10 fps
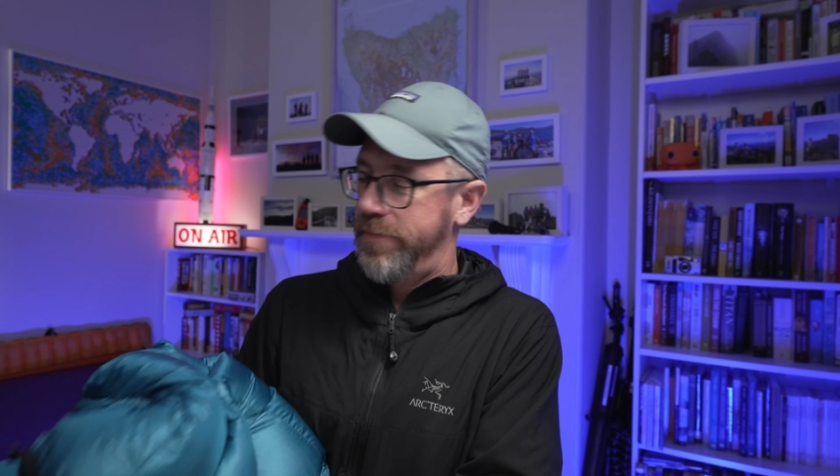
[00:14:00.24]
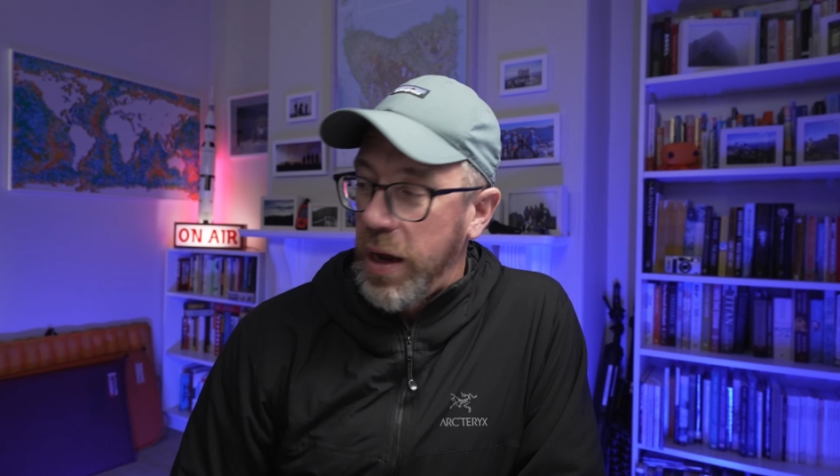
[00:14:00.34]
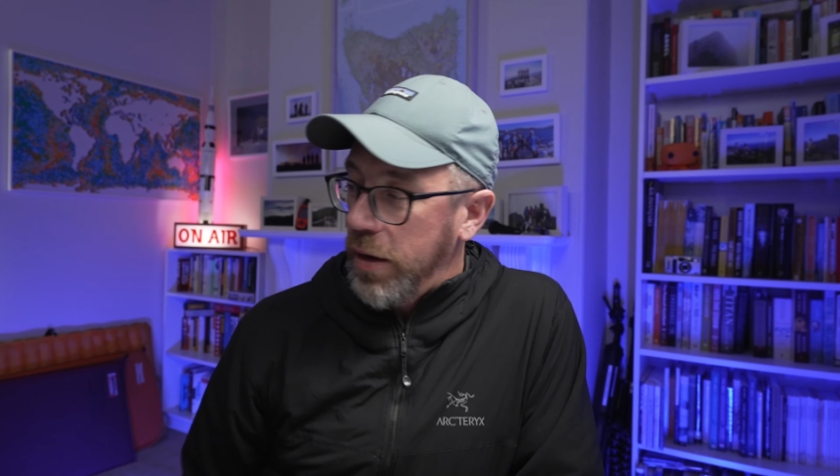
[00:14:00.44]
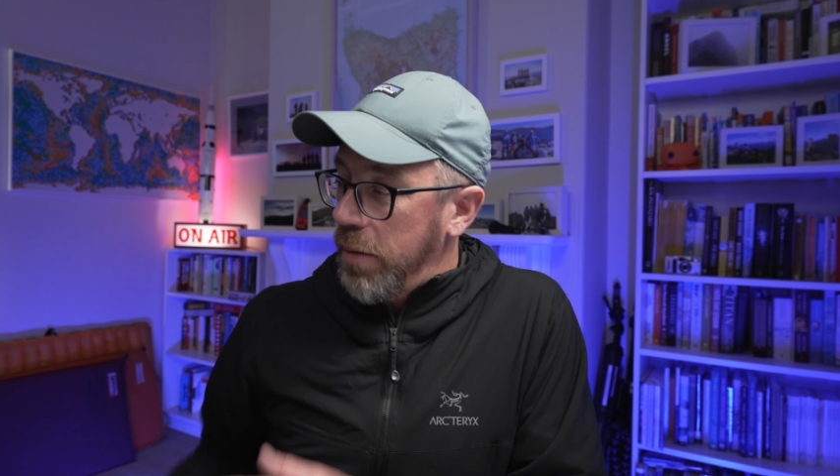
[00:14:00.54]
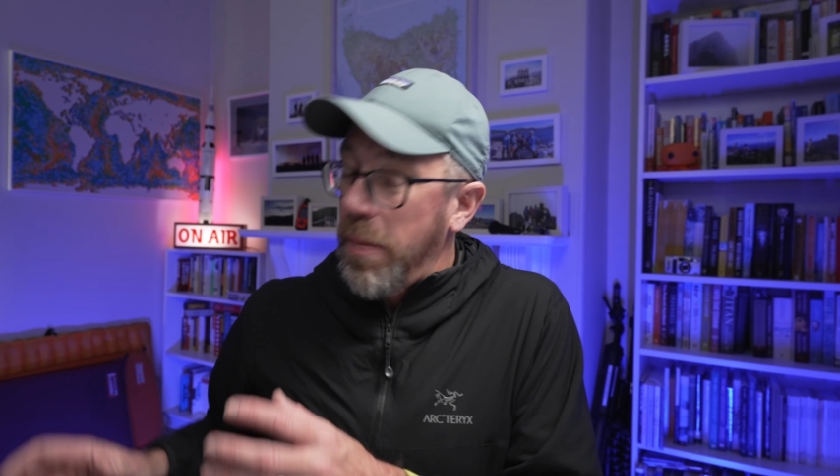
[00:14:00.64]

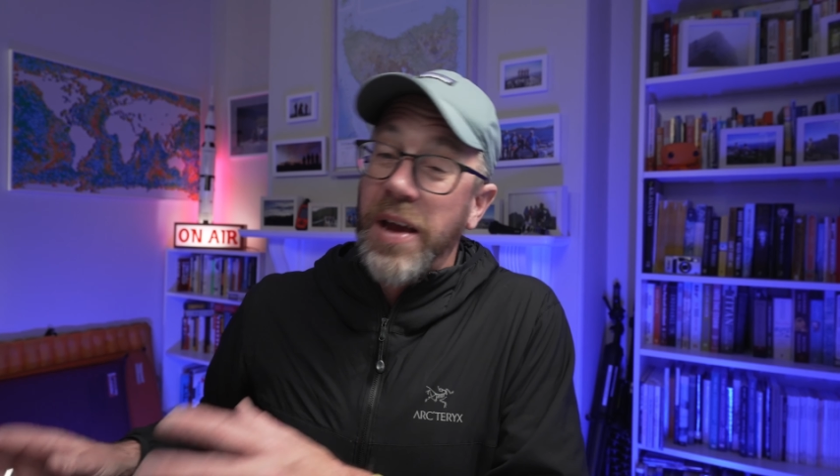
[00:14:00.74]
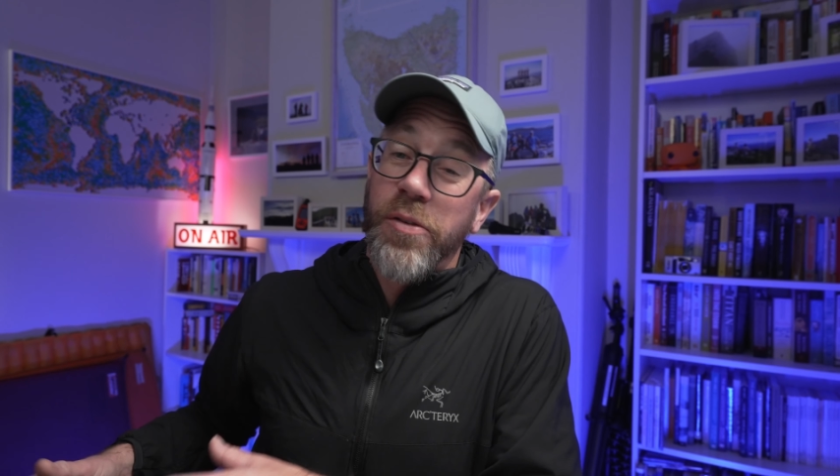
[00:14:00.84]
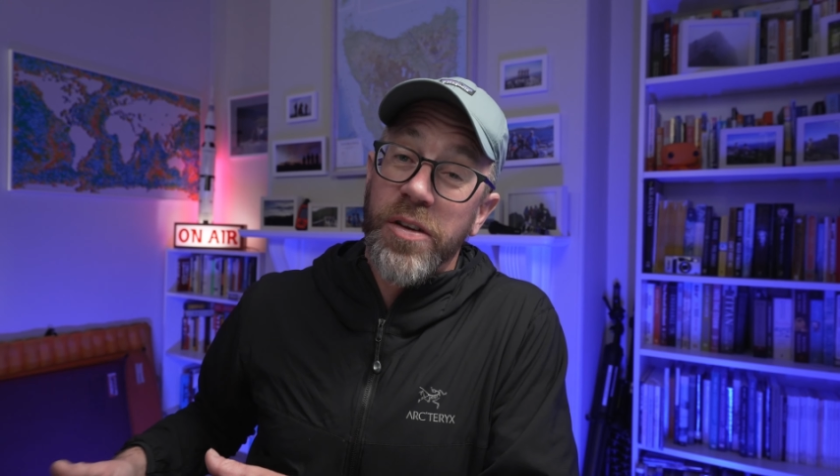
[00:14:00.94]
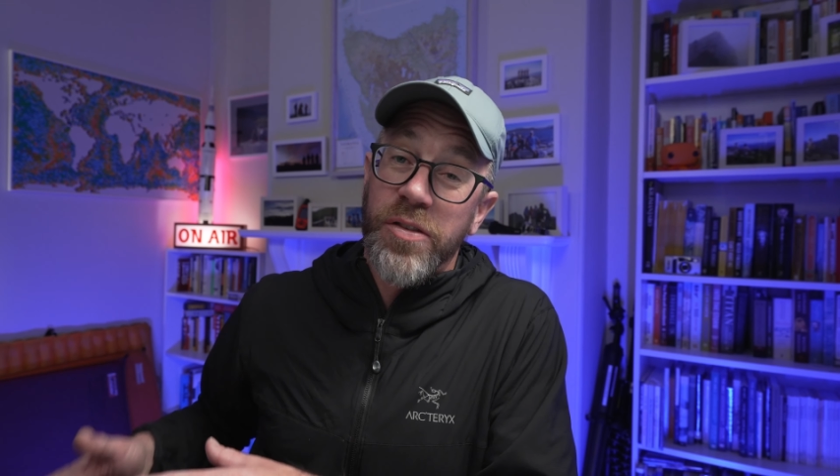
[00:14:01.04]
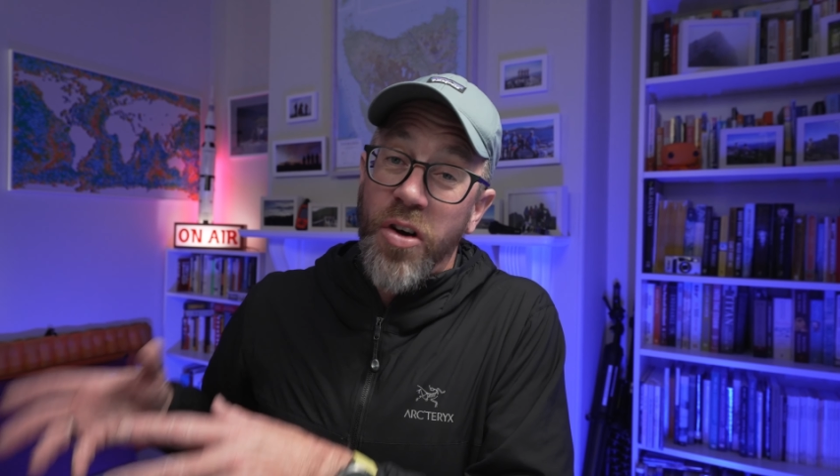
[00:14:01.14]
And the
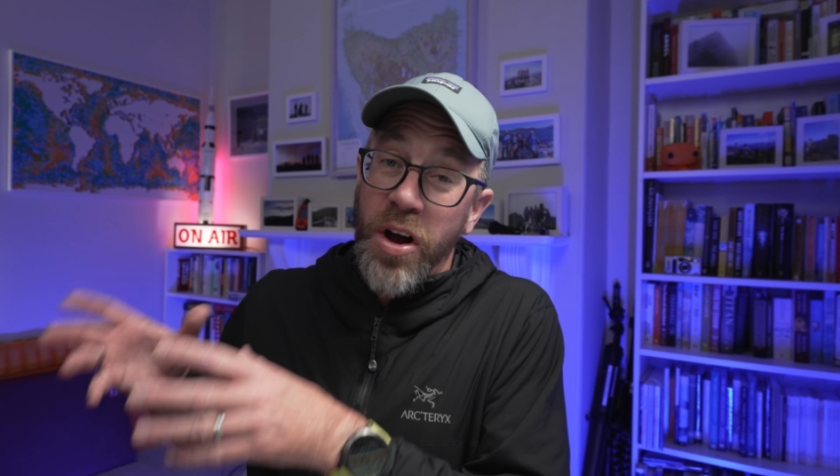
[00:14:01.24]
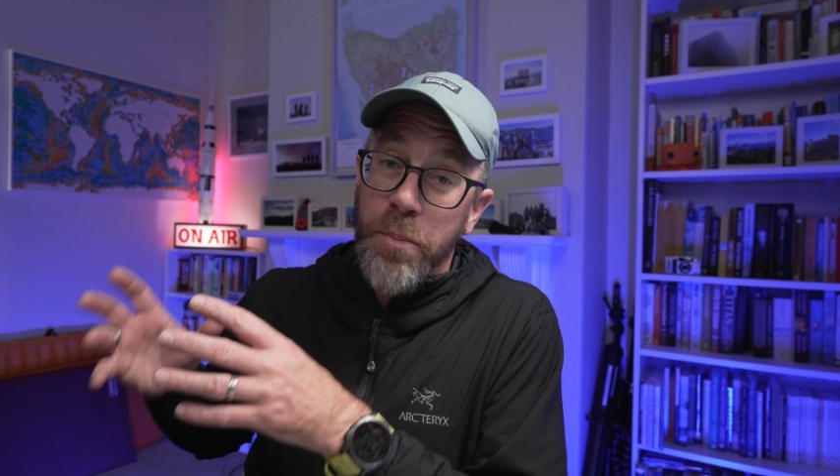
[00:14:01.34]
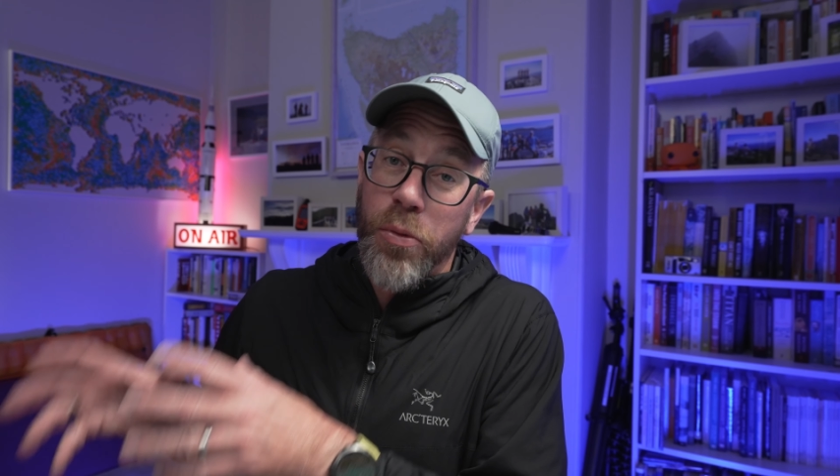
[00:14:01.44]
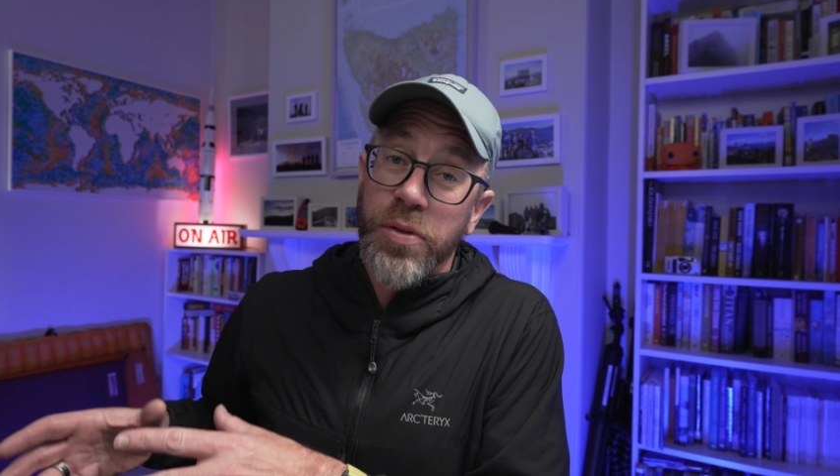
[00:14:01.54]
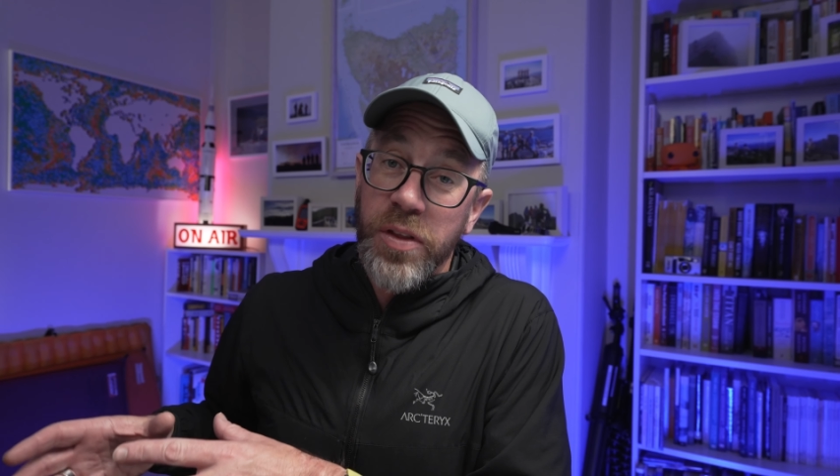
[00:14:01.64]
main reason I
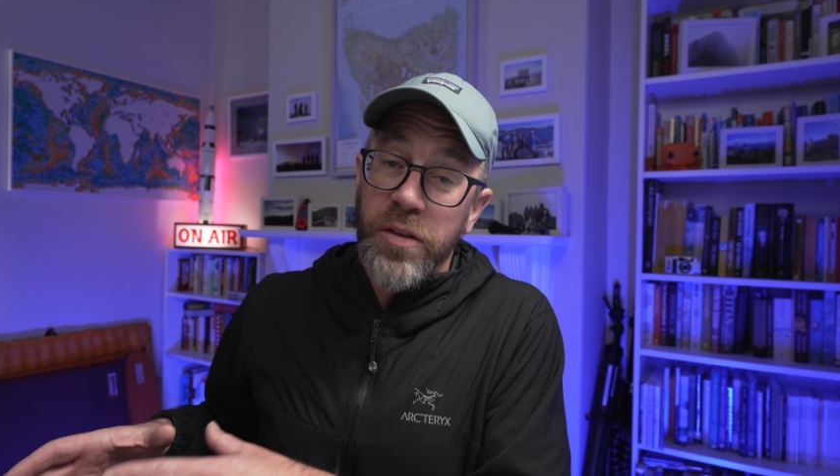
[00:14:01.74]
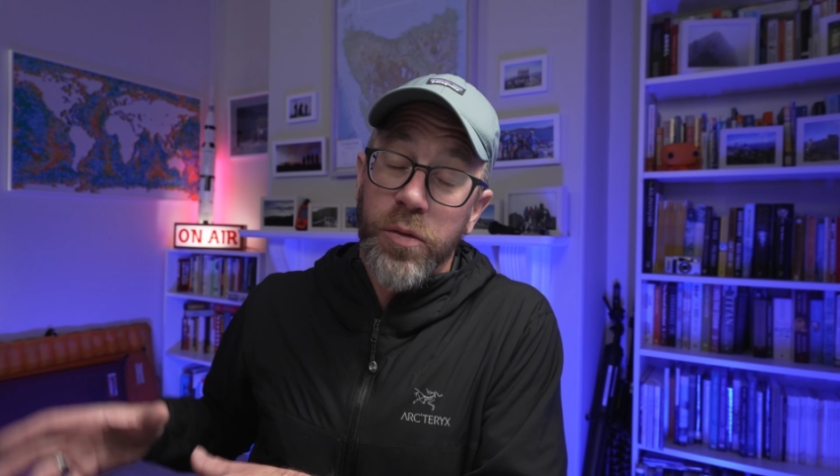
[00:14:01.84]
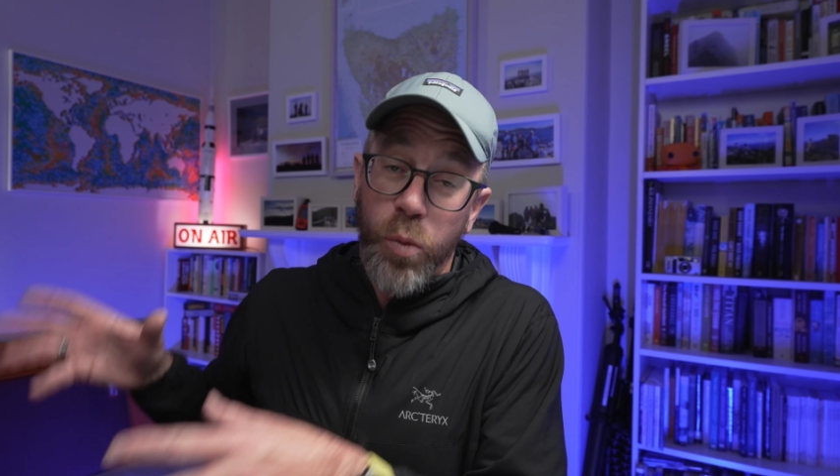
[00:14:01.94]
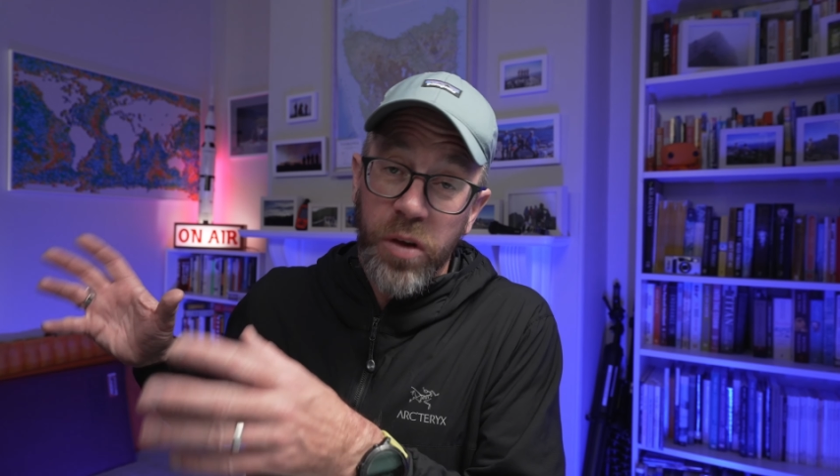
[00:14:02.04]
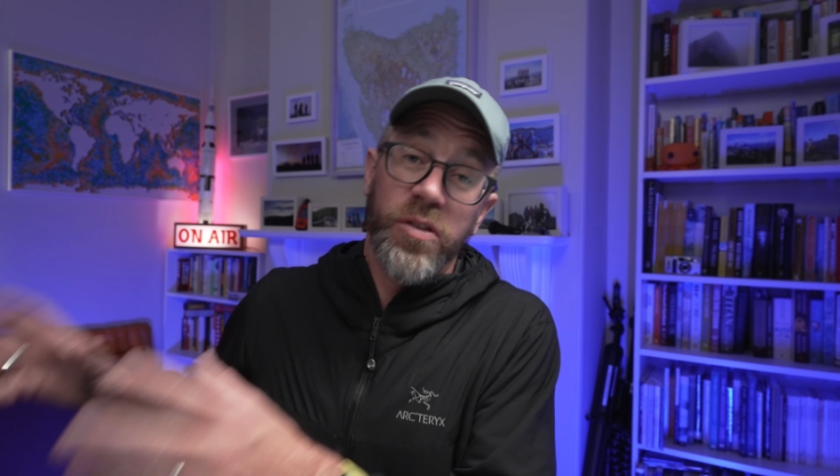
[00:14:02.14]
bought
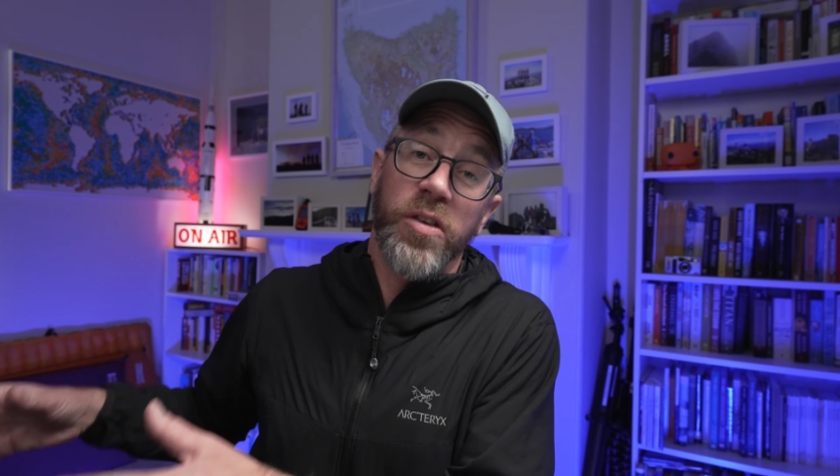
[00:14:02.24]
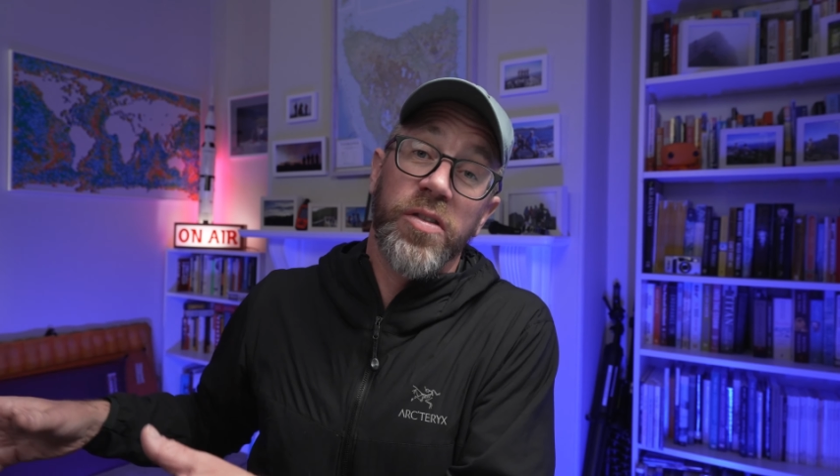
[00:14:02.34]
this was to